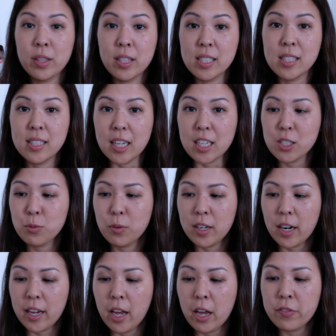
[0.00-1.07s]
this next one
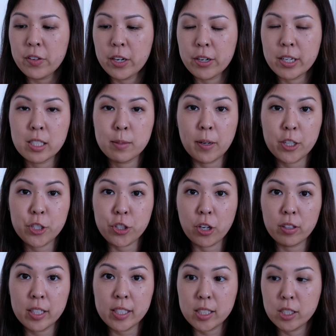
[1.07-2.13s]
I have here is by
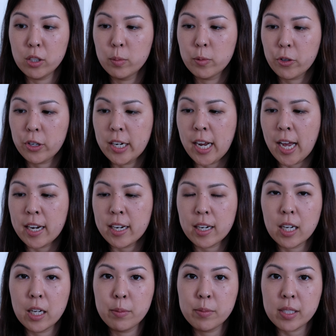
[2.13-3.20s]
Charlotte Tilbury and it
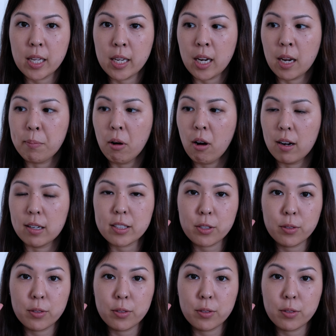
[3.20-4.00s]
comes in a pot.